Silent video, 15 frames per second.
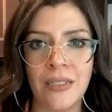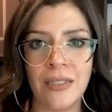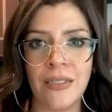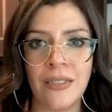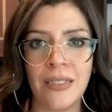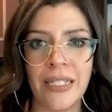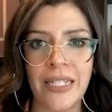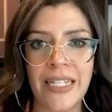Oh,
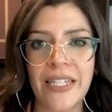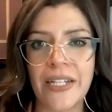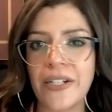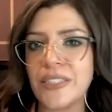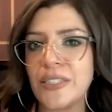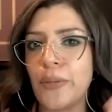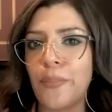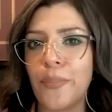good.
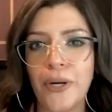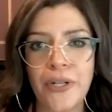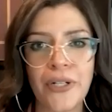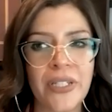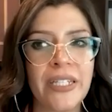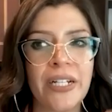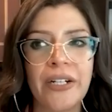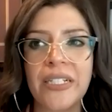There's a
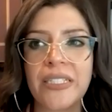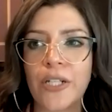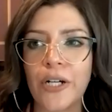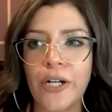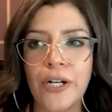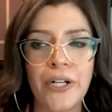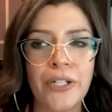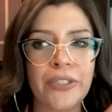burden, there is a
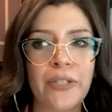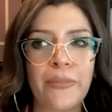hurt,